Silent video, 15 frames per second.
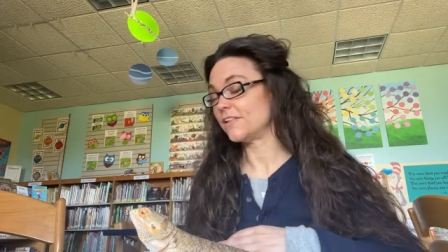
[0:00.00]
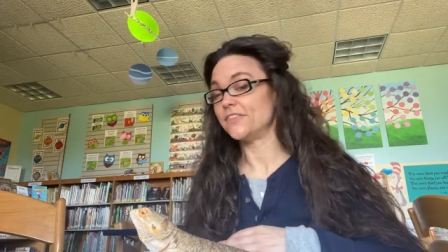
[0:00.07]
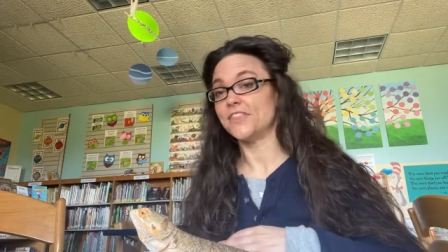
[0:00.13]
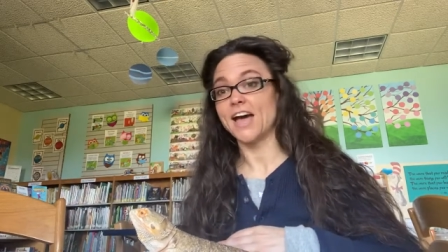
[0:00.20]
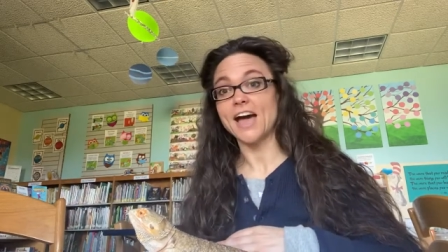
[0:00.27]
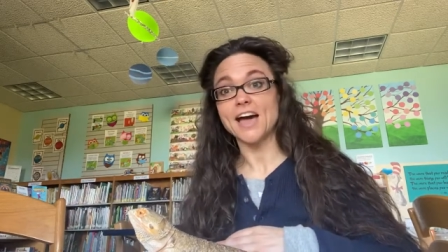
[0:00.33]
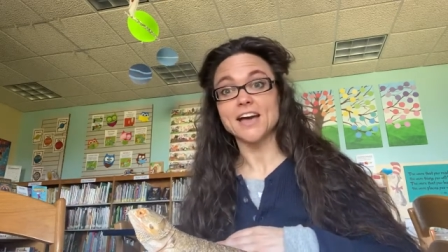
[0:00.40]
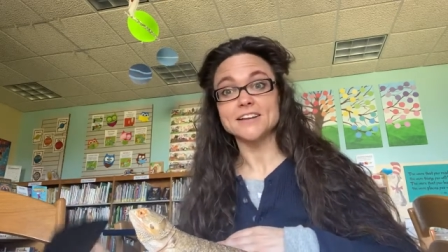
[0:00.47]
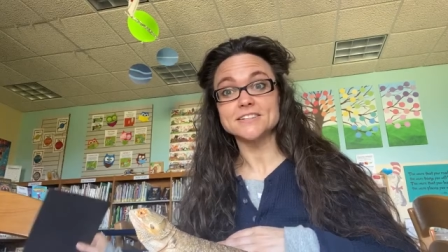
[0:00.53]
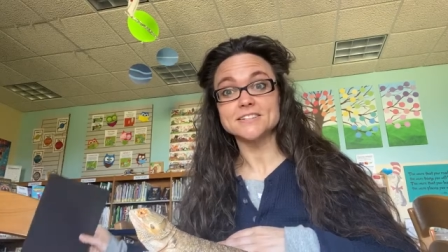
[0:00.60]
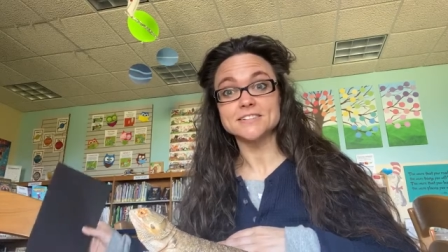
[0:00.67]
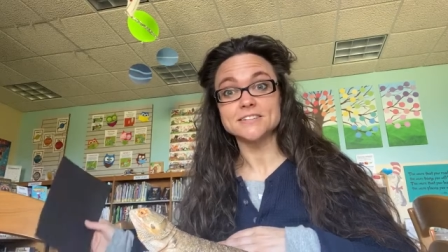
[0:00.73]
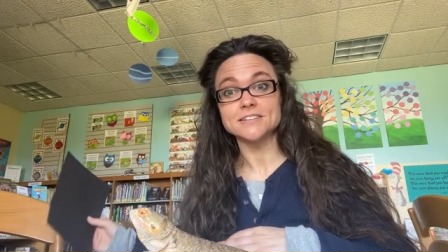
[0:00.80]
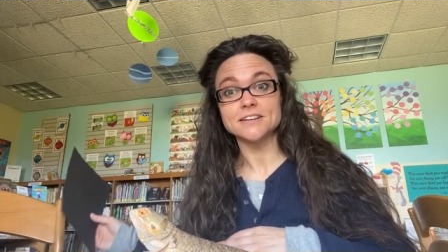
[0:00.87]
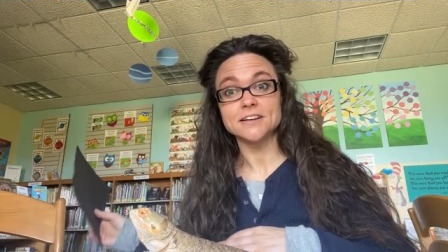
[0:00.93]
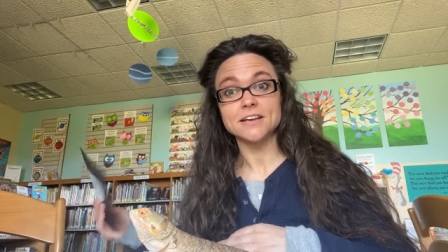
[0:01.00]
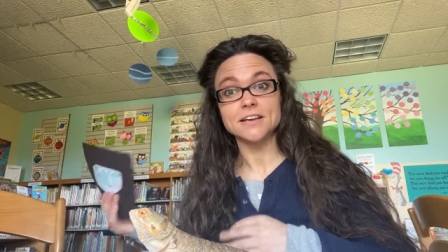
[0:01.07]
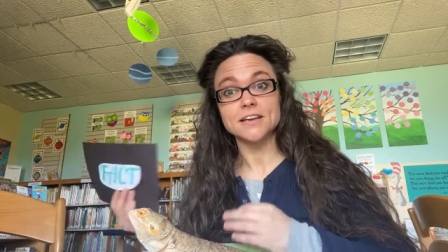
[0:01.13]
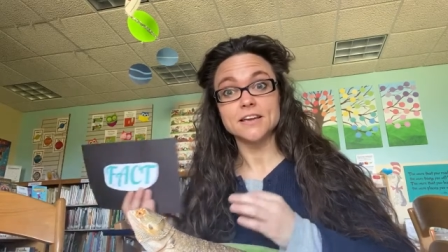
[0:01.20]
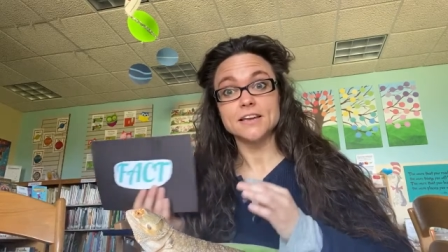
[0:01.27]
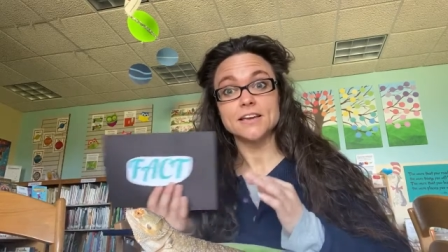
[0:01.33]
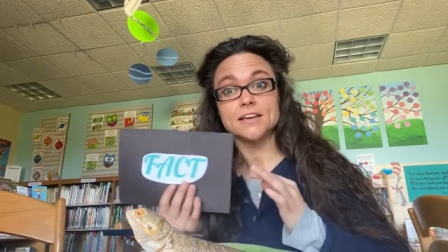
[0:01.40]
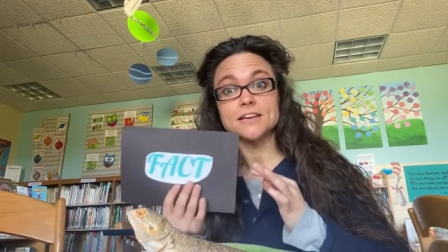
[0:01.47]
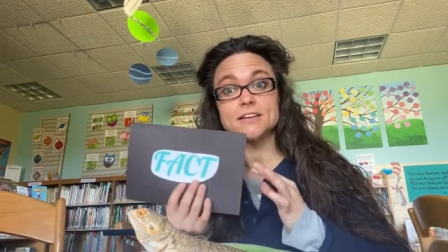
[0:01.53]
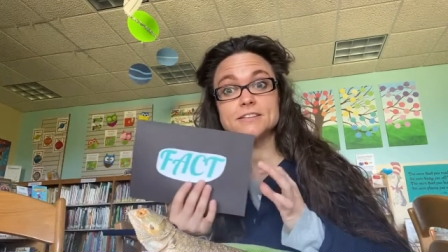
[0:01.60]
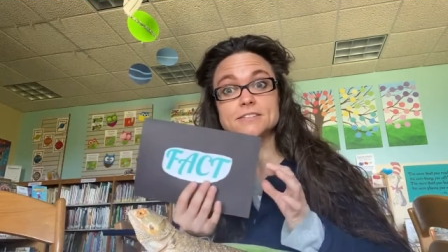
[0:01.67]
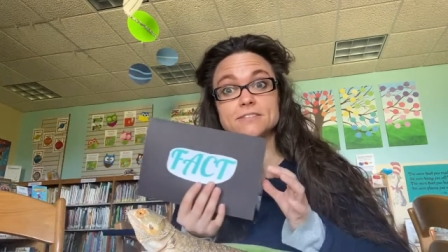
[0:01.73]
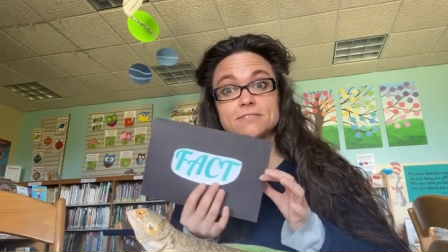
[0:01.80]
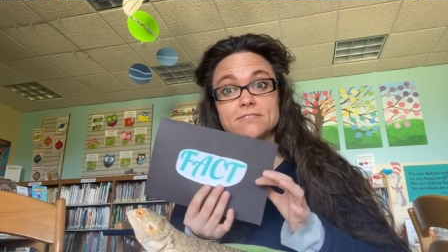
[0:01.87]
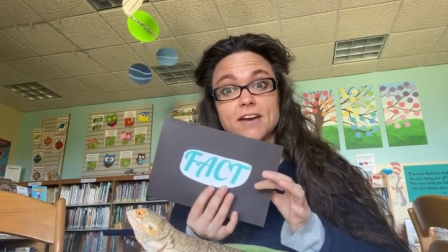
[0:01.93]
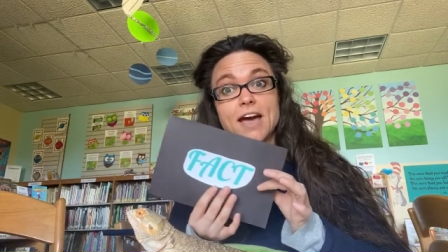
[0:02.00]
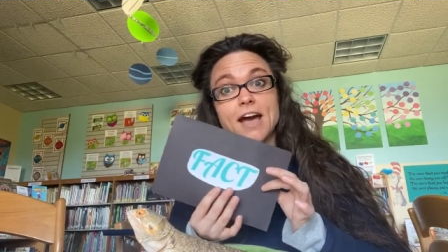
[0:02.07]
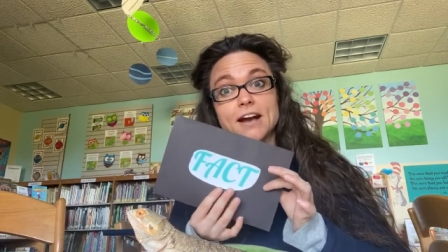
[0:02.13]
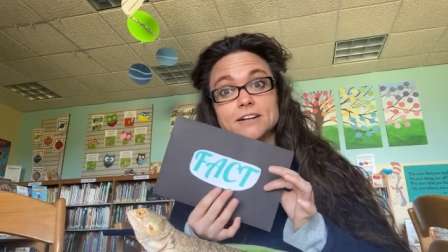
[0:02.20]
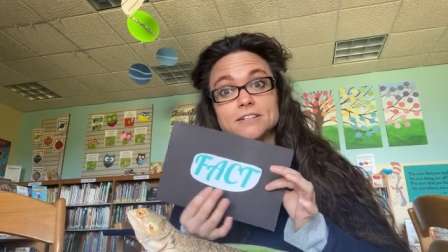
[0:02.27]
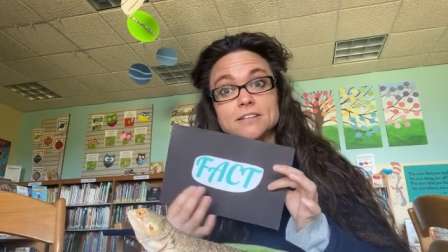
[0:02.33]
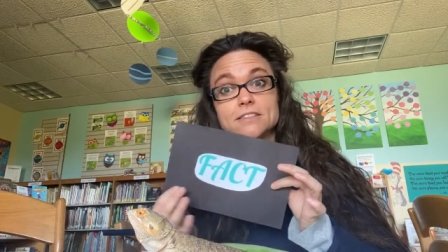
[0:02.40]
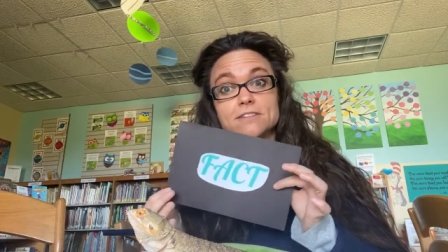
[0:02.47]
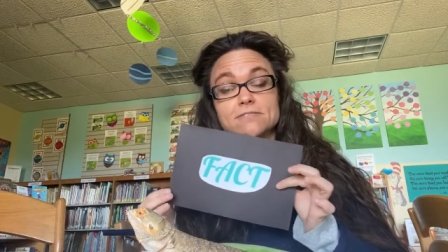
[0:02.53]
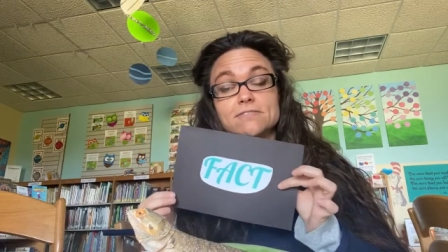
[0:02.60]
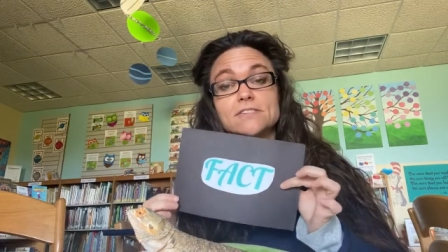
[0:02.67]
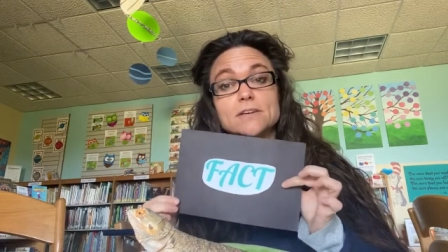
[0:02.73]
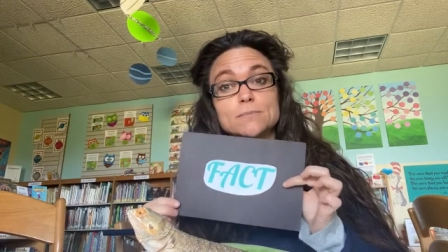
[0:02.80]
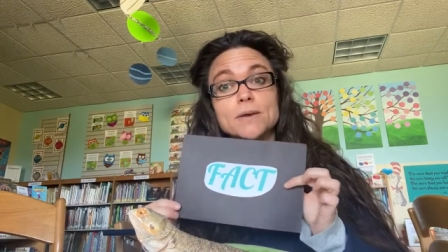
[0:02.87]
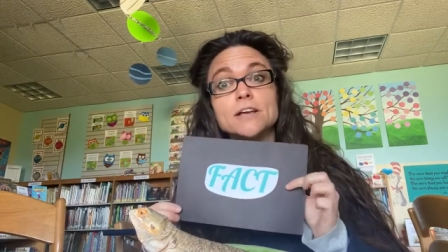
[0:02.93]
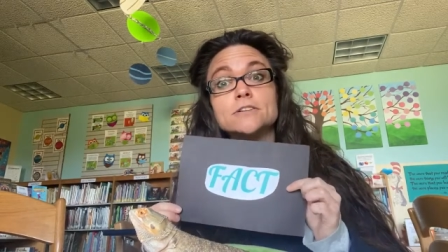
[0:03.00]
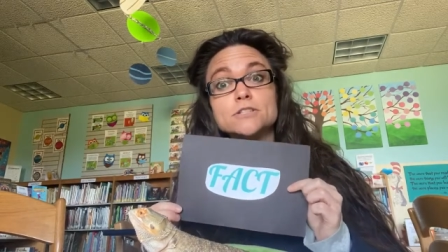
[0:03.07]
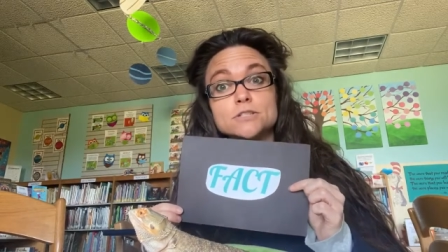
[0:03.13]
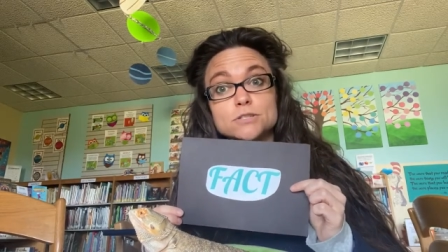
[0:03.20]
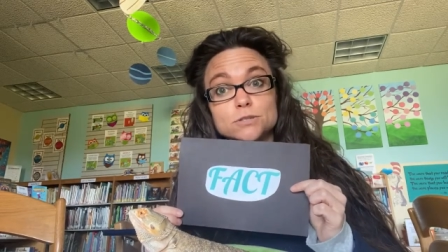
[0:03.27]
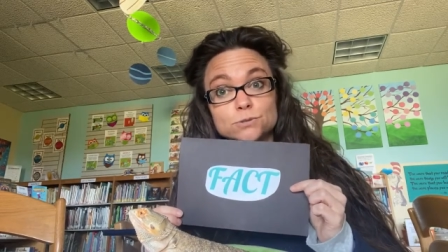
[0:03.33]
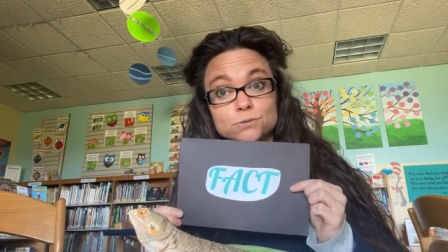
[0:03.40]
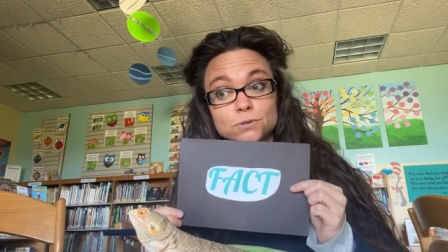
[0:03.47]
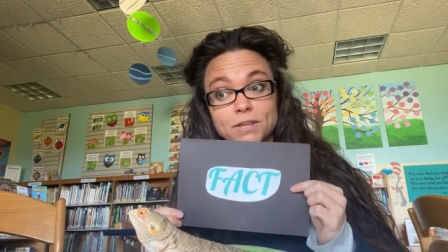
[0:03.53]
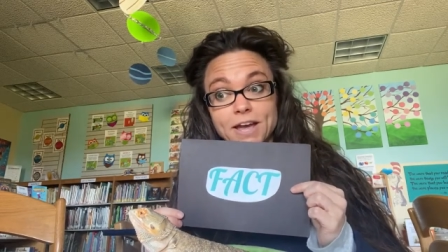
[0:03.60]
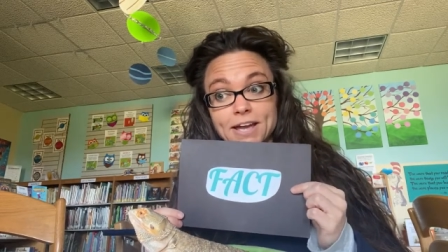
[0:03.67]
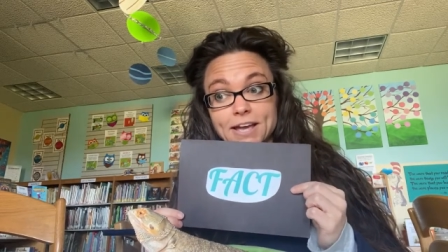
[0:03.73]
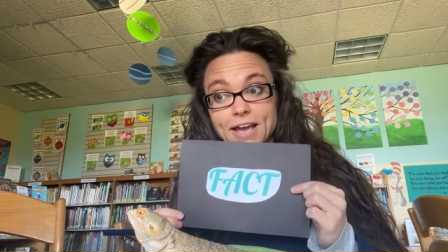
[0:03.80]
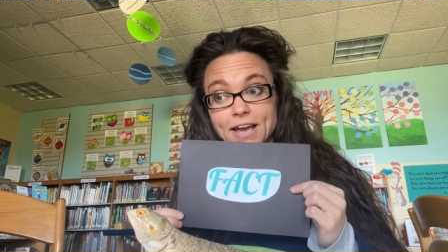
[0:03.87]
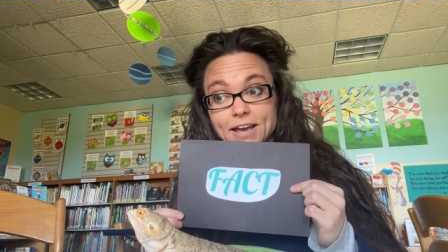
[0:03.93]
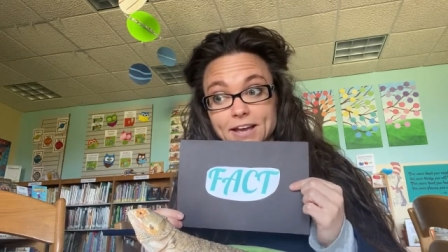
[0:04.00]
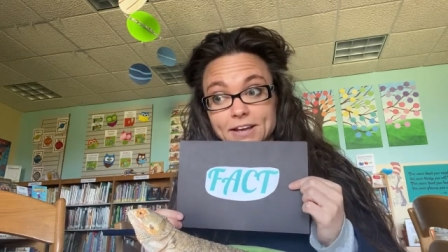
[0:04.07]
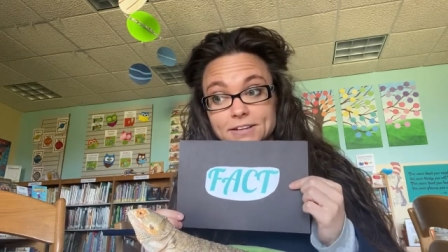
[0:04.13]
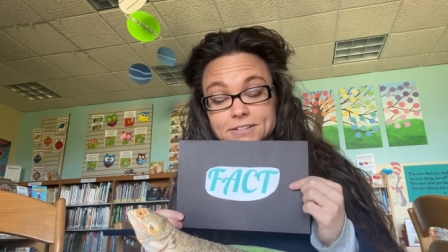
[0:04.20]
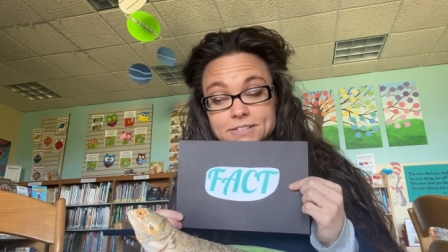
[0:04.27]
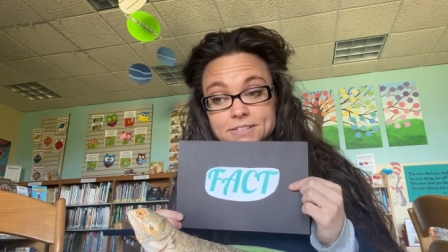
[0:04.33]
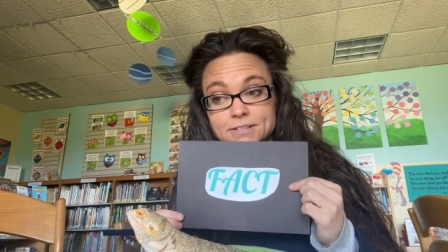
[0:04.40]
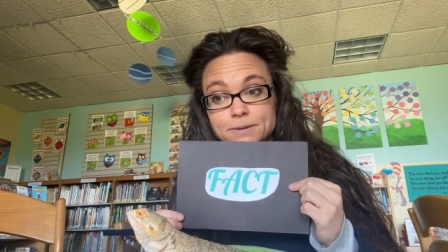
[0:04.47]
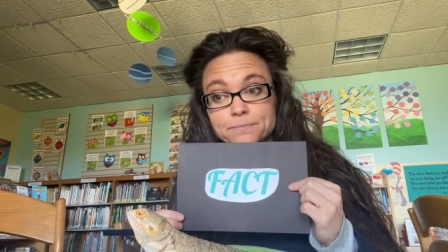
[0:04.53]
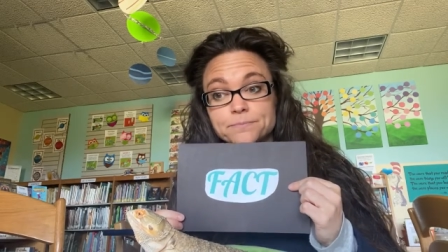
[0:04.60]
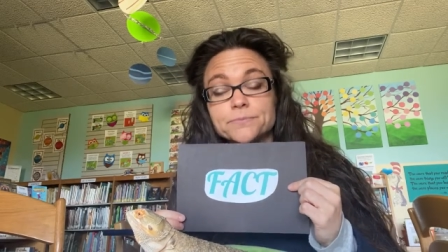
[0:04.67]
That is a fact. The females do lay eggs.